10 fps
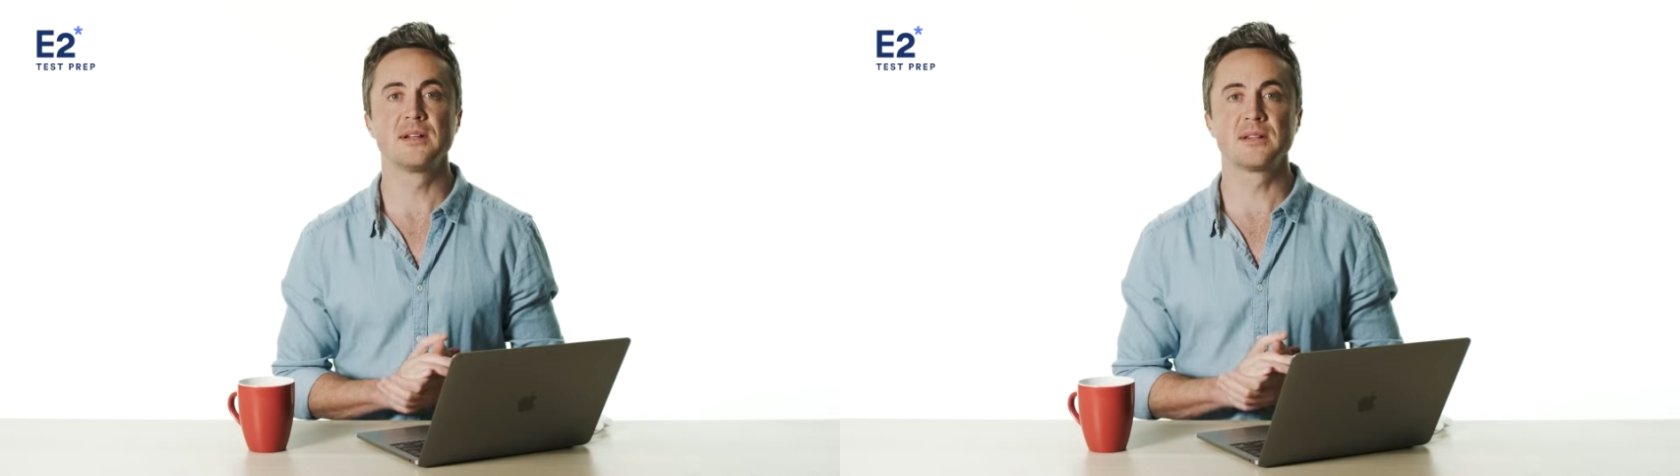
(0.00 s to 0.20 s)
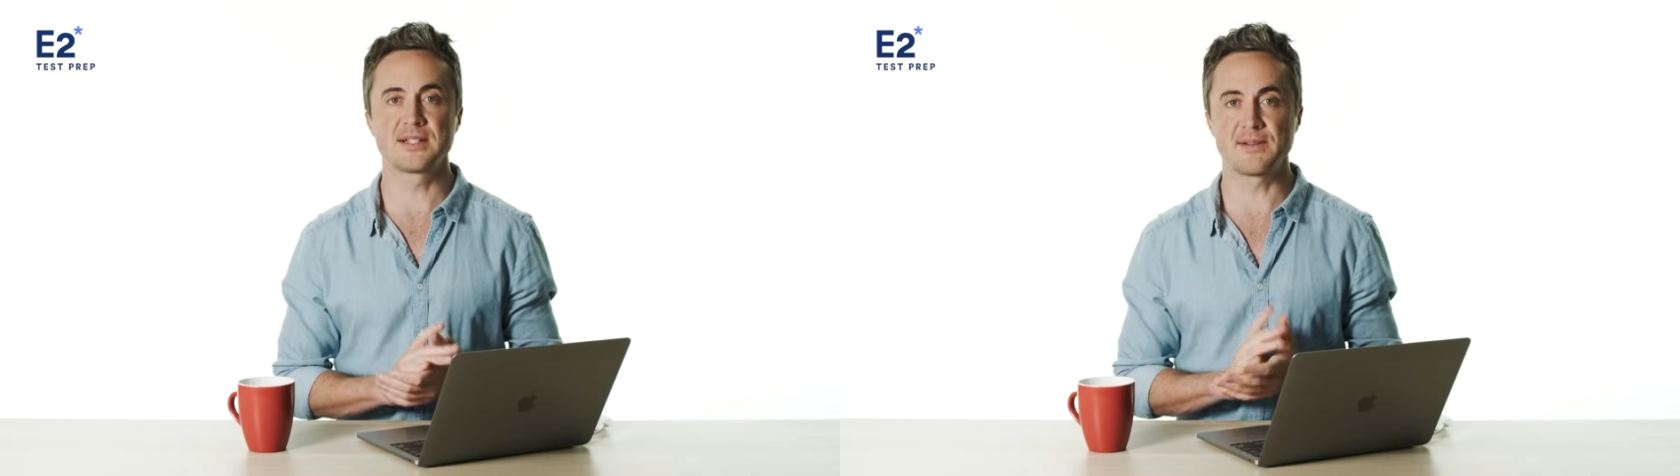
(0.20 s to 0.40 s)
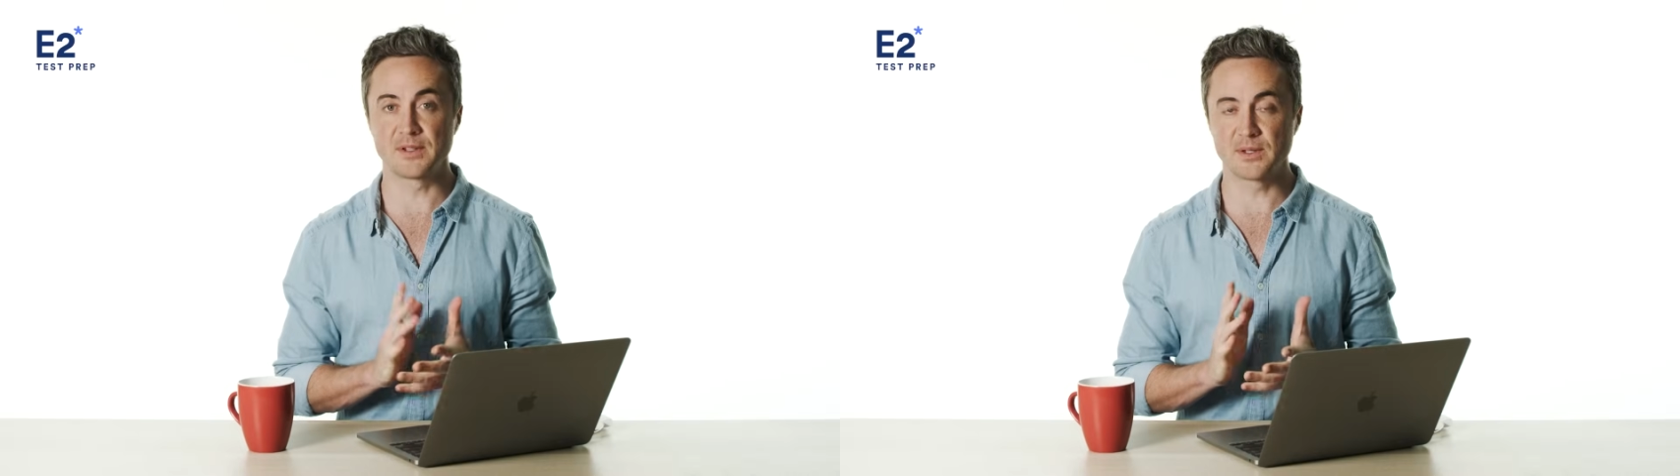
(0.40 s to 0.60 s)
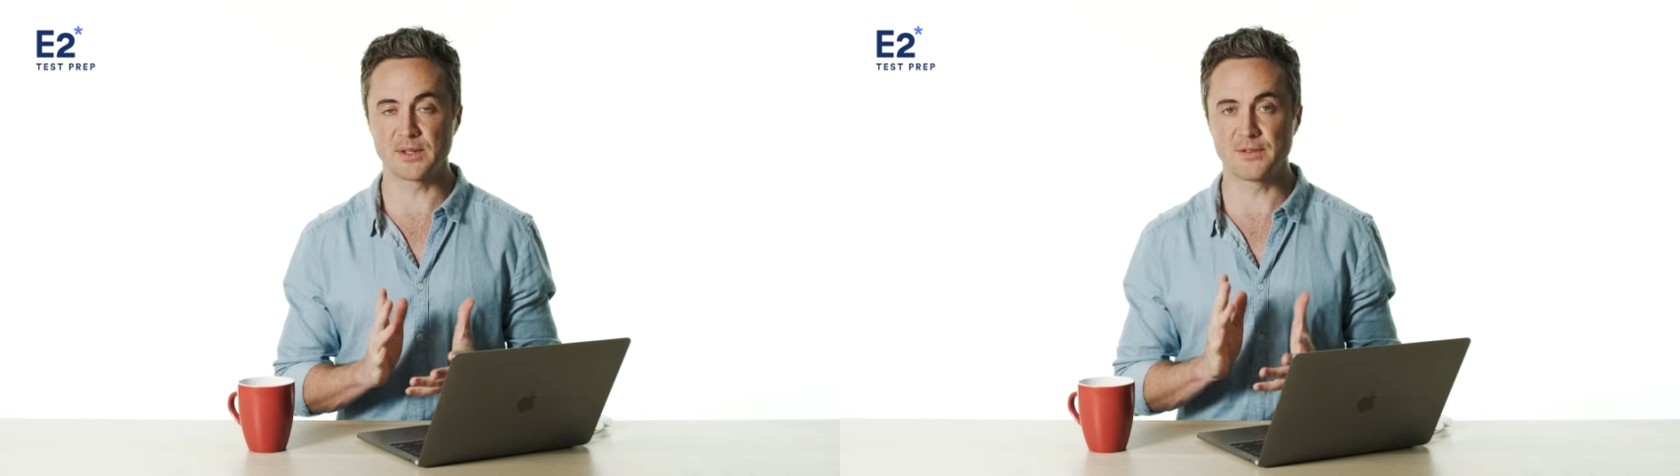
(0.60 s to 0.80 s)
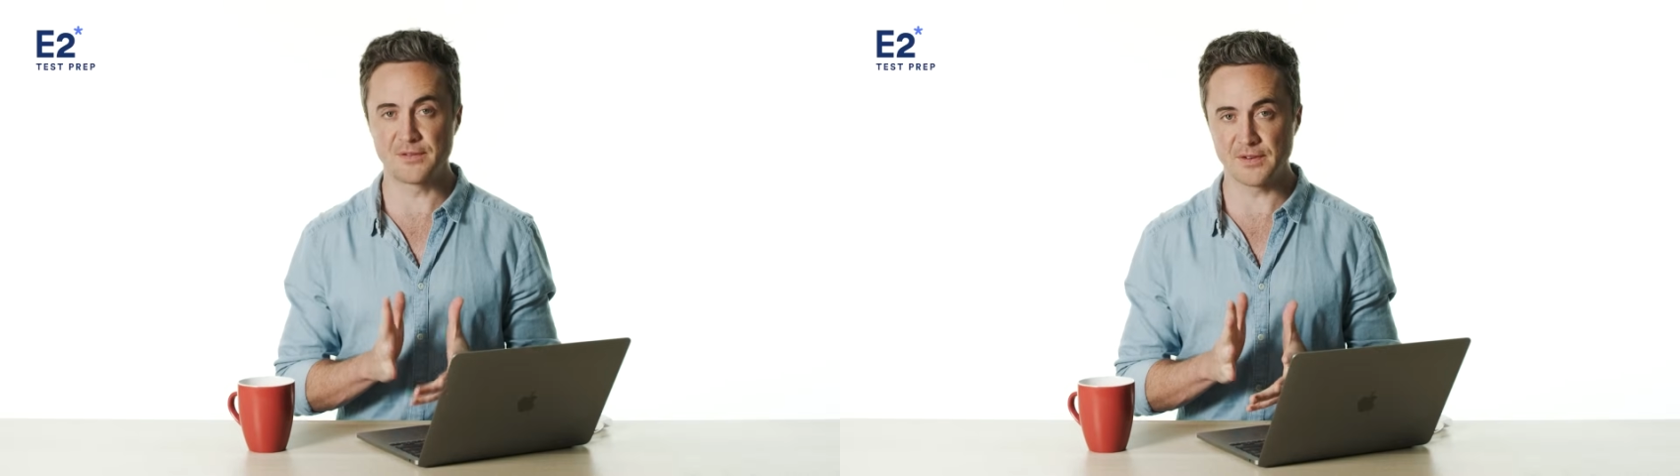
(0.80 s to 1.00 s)
Let's have a look at
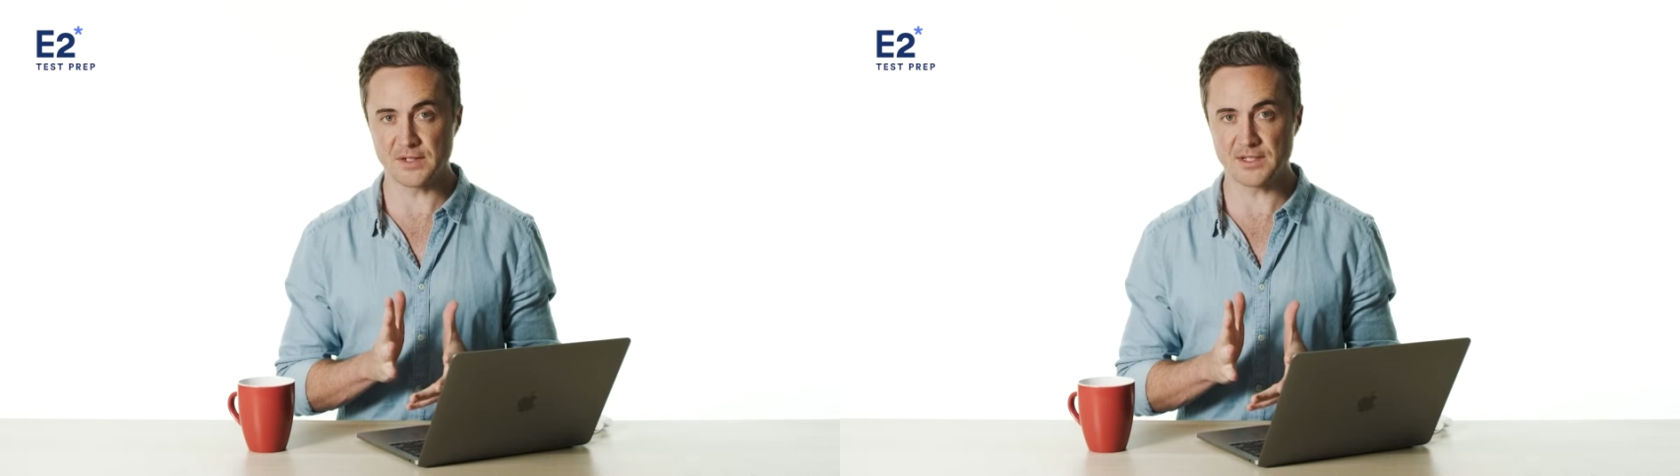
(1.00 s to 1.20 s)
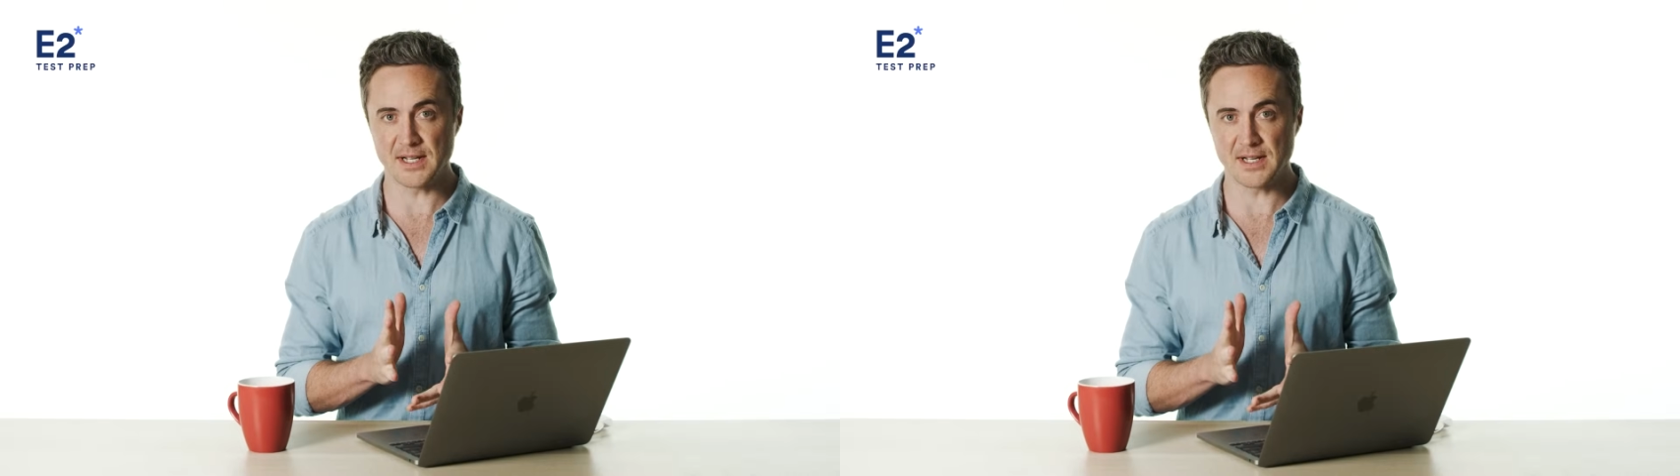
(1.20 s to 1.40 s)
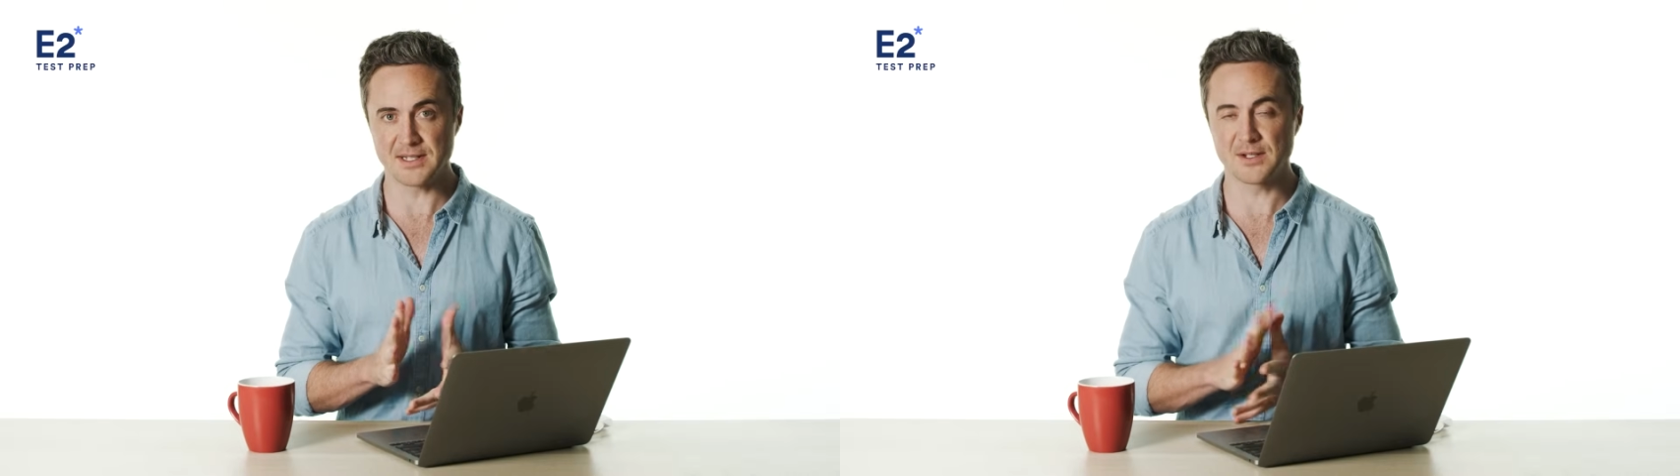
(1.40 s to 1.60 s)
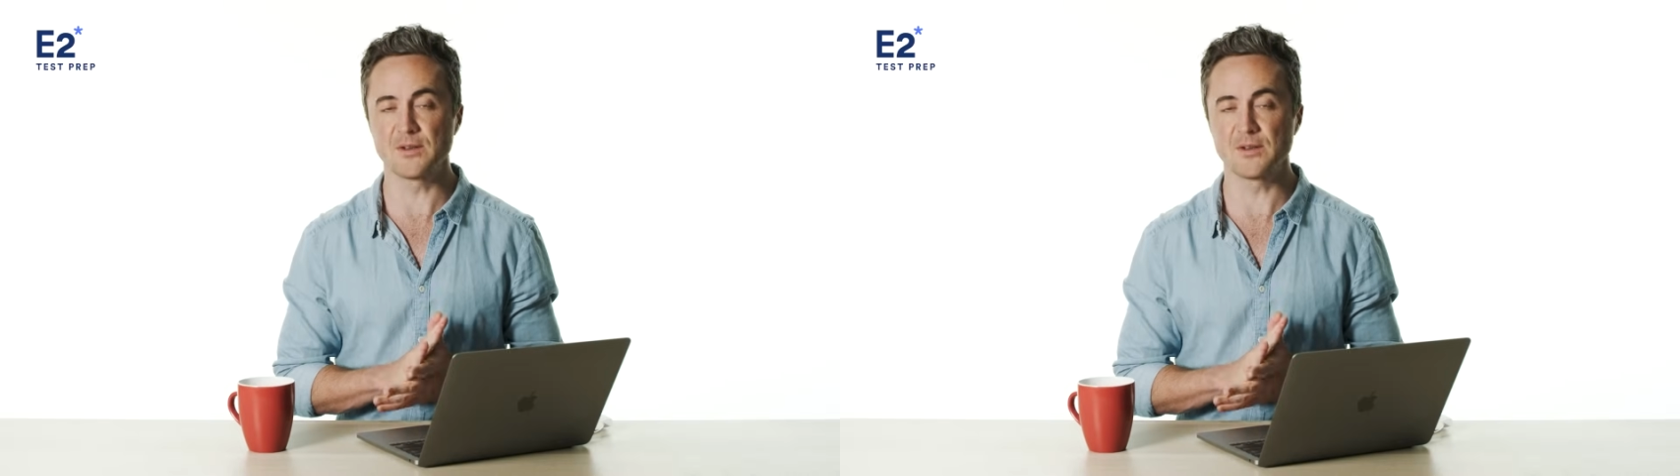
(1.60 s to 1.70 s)
the first task